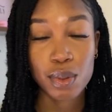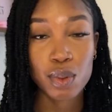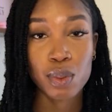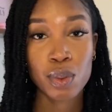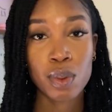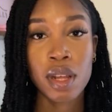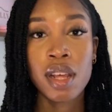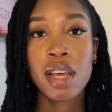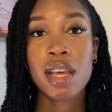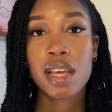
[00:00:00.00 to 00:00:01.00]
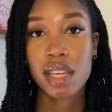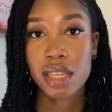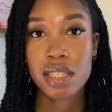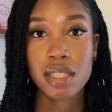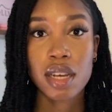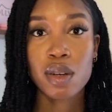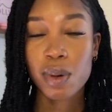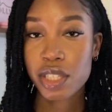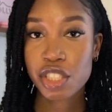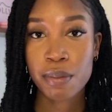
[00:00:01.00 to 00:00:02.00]
school is a
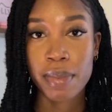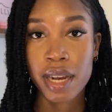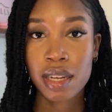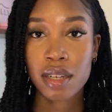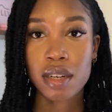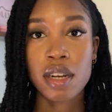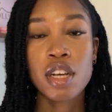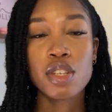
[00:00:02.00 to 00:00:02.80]
question bank.